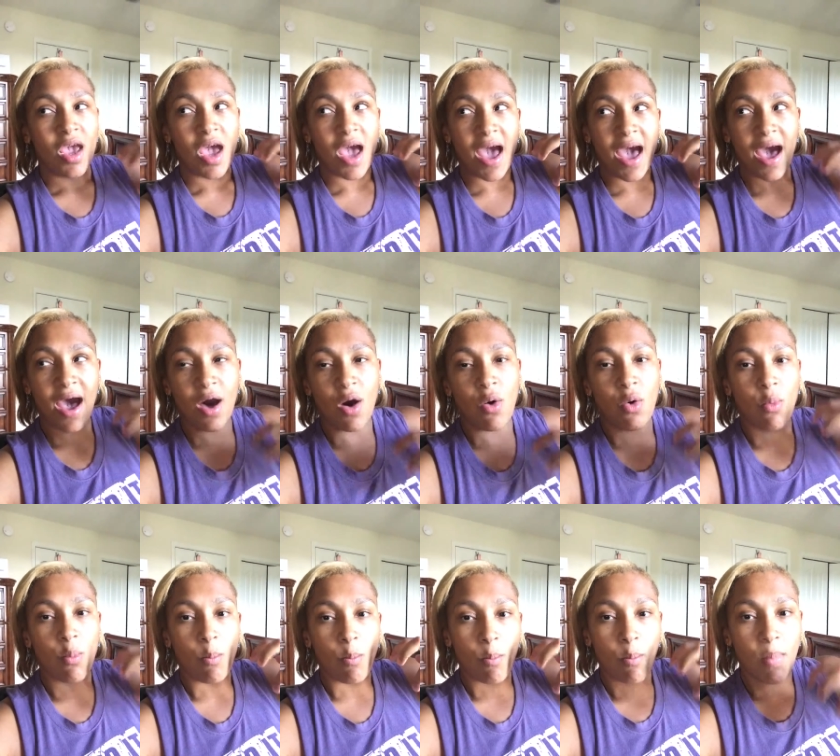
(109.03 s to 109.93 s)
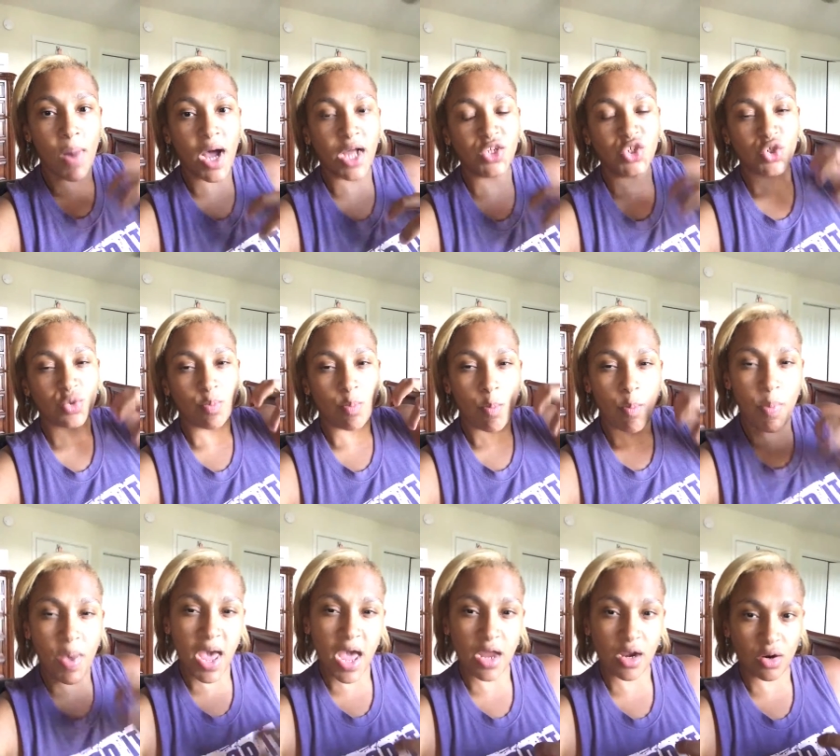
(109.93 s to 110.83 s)
how much
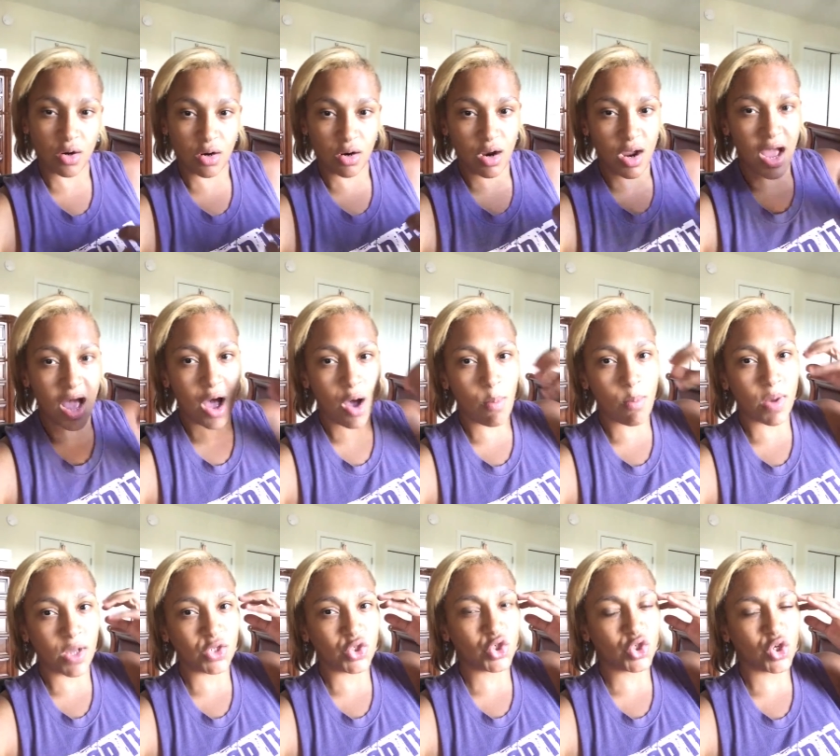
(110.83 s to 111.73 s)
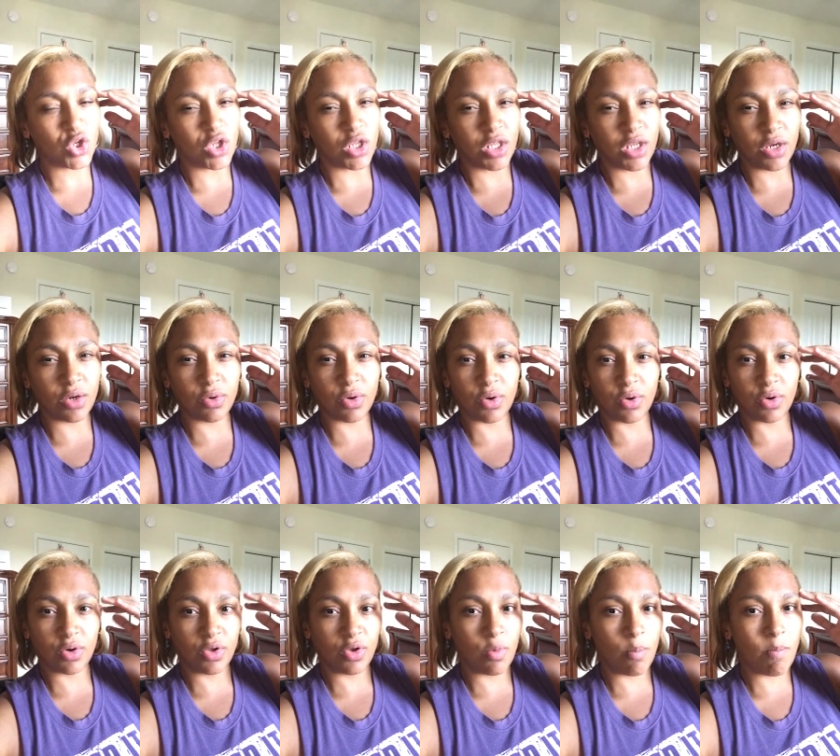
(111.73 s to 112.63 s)
better, how much
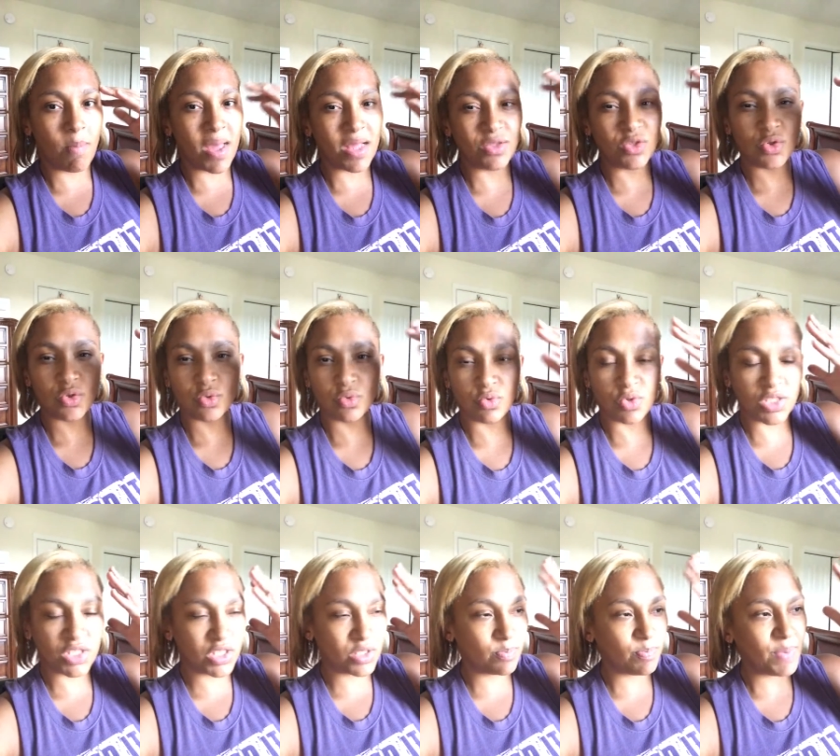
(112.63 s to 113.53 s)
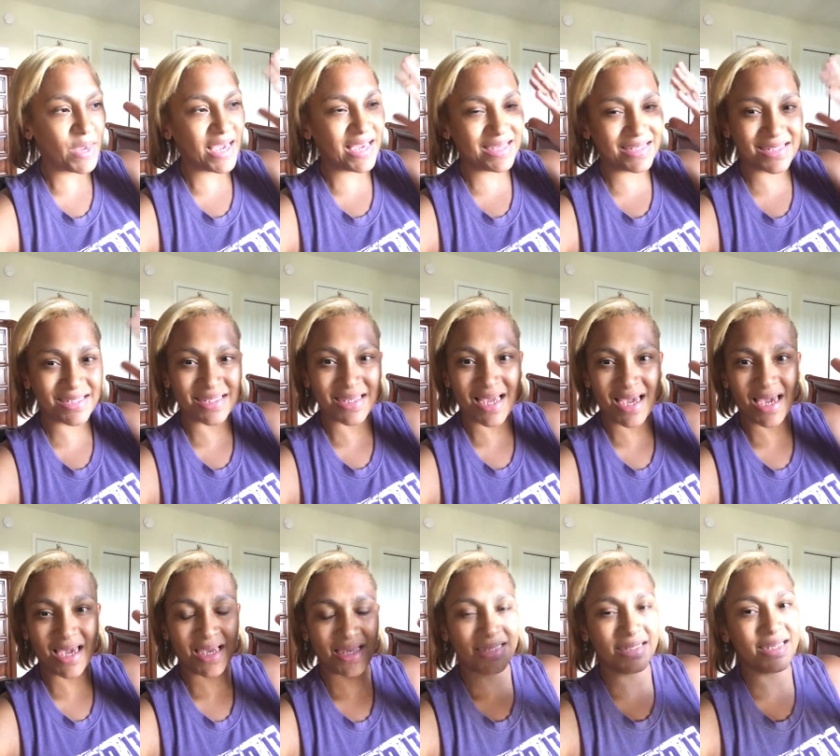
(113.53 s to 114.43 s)
clearer your mental space
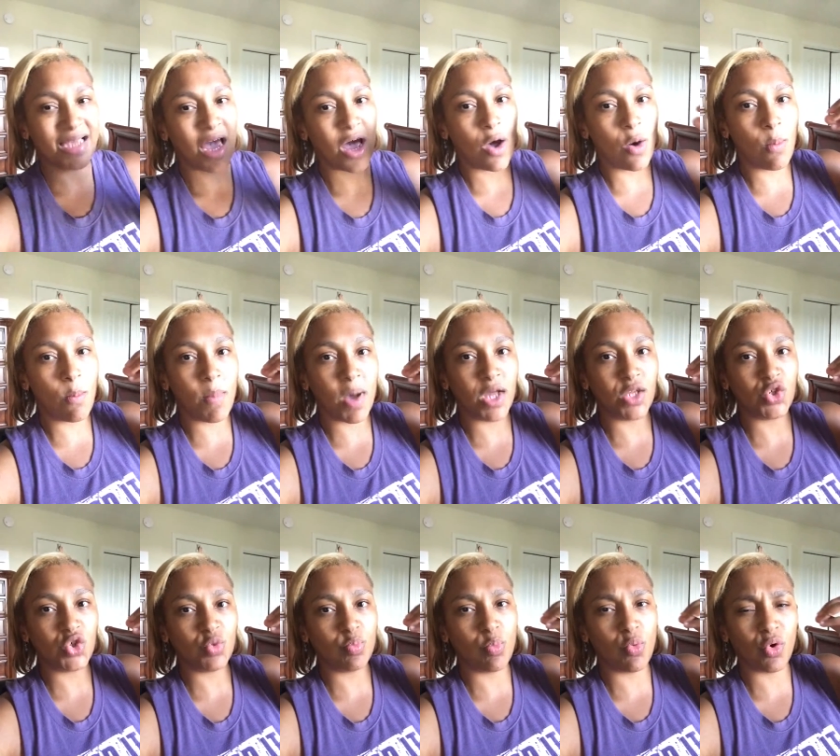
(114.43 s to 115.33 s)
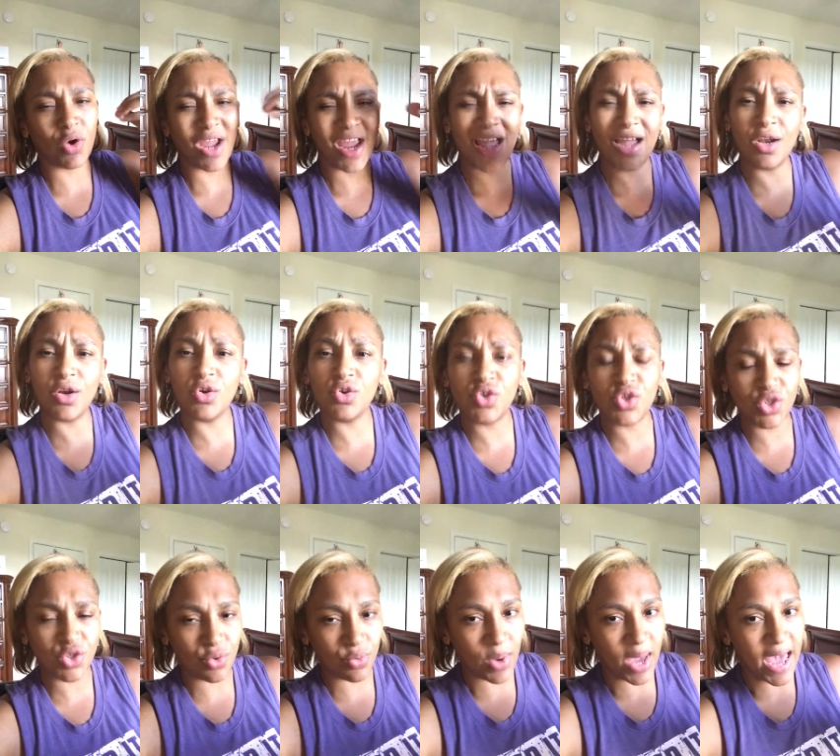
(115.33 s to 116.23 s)
is, how much more energy
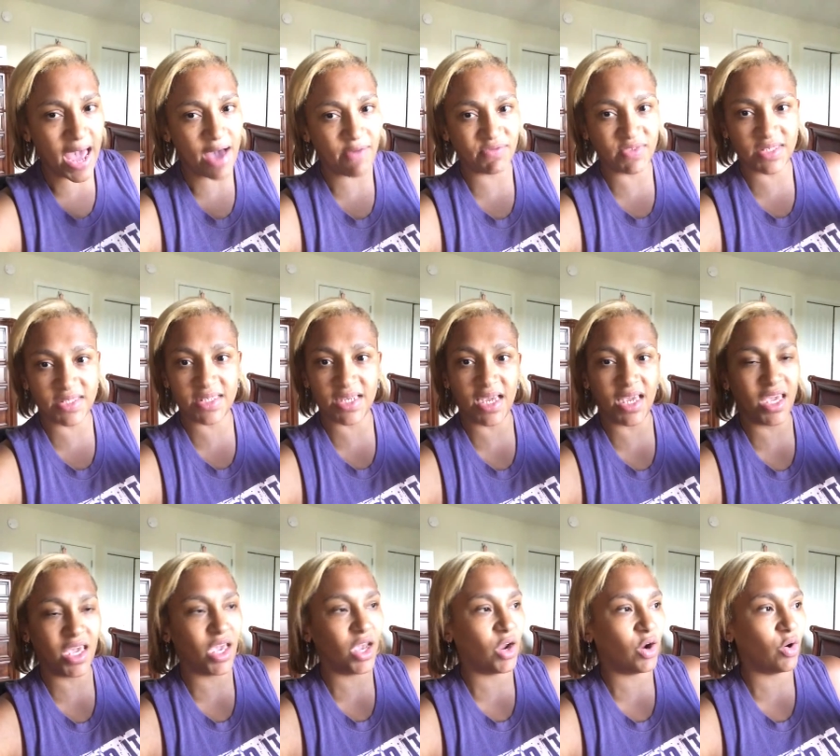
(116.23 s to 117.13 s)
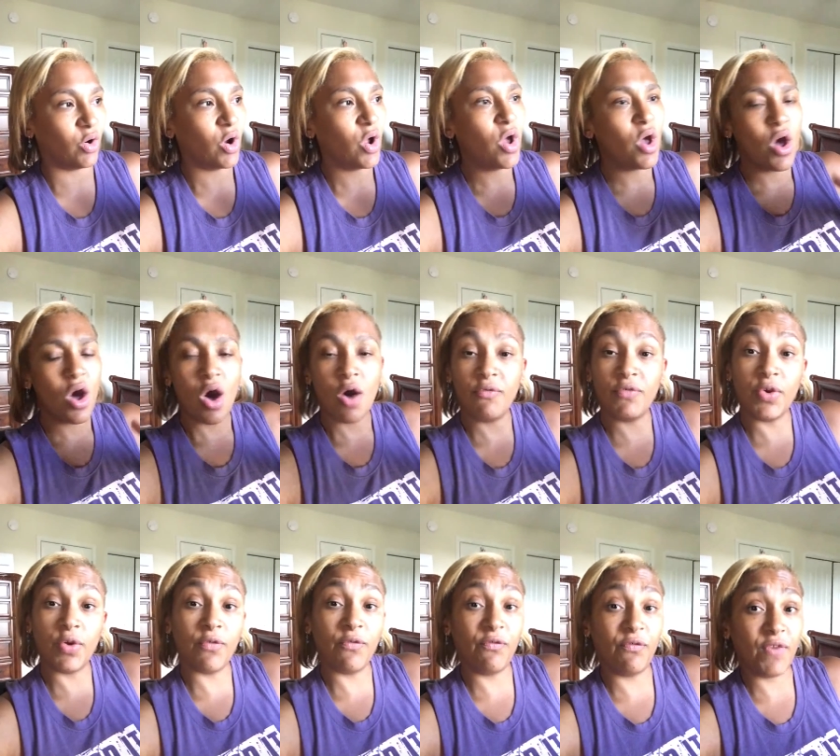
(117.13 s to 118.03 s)
you have to take care of
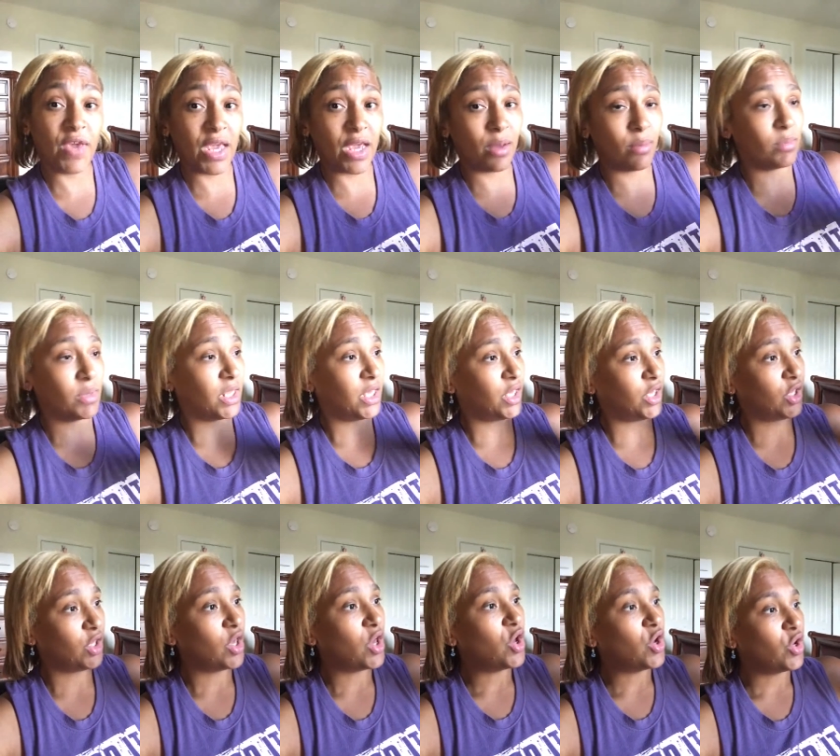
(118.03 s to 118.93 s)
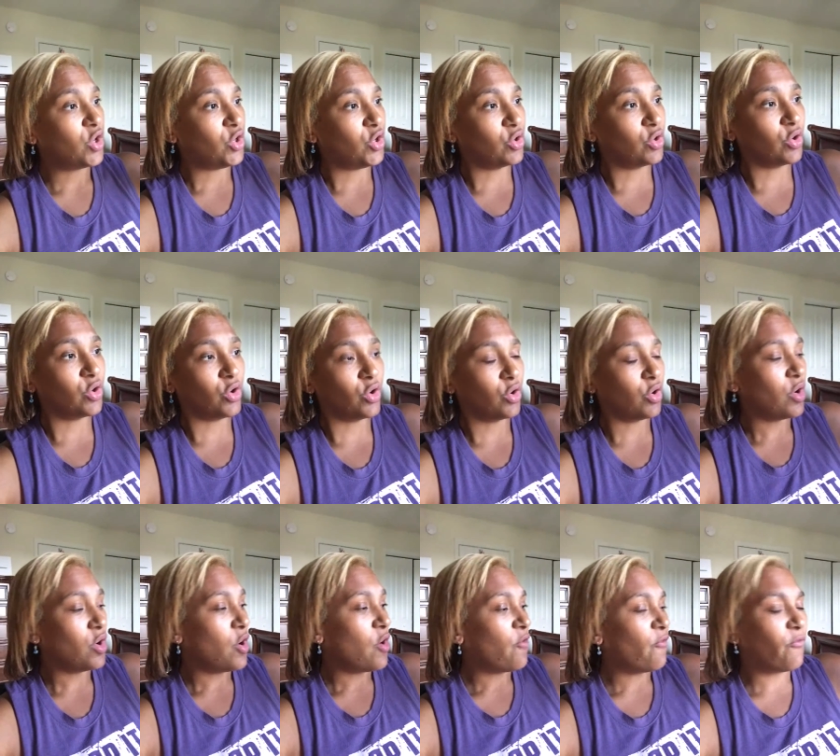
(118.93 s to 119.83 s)
your family, your
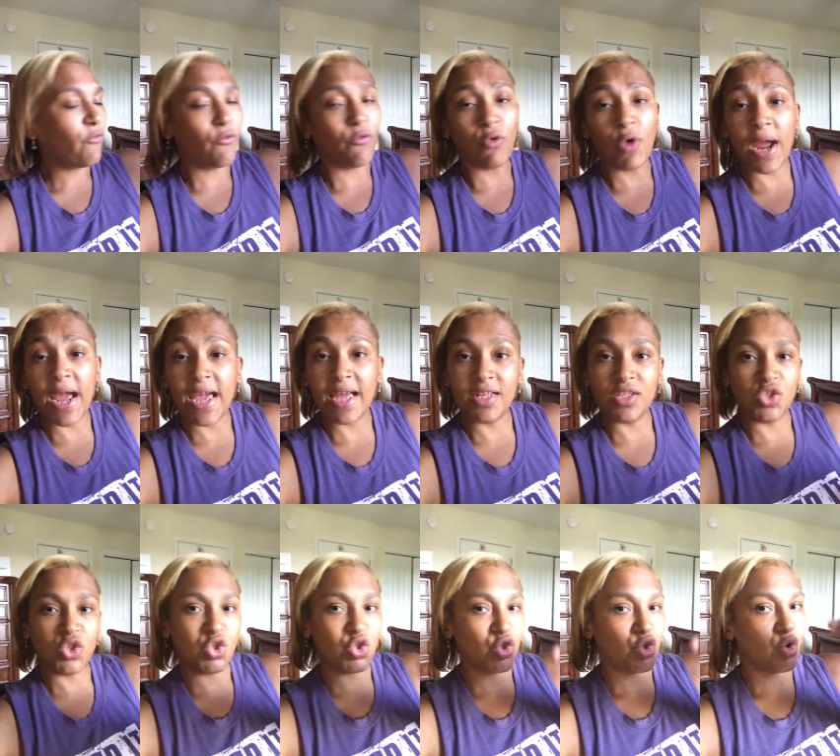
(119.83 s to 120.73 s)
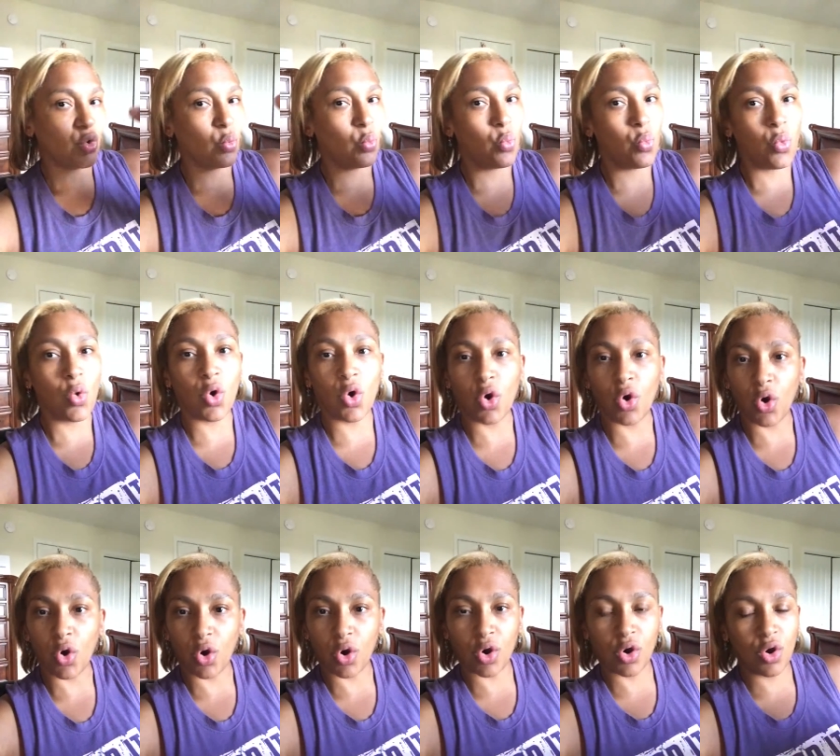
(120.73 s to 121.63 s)
friends, your
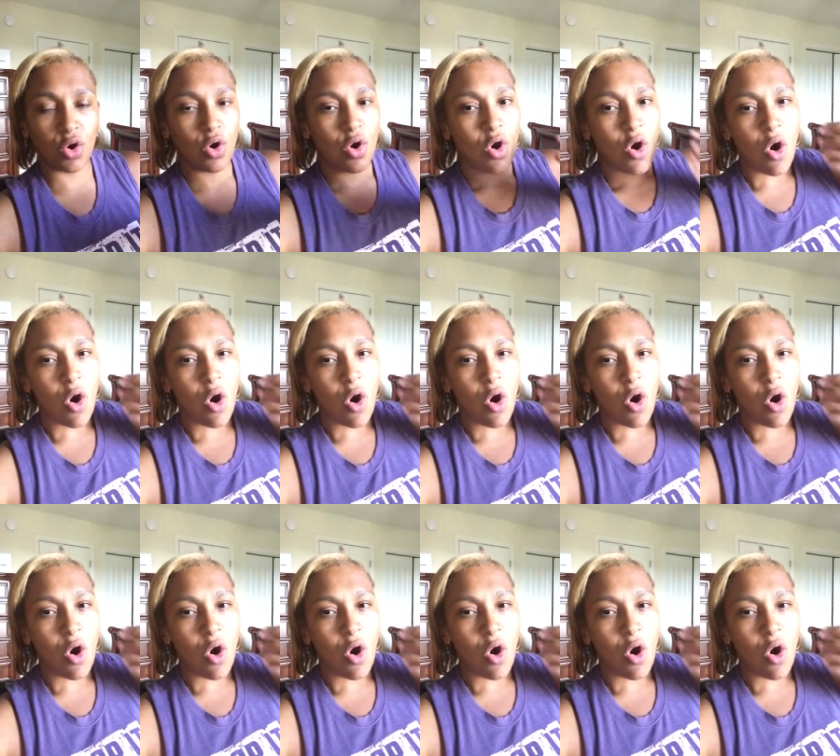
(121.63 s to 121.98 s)
work.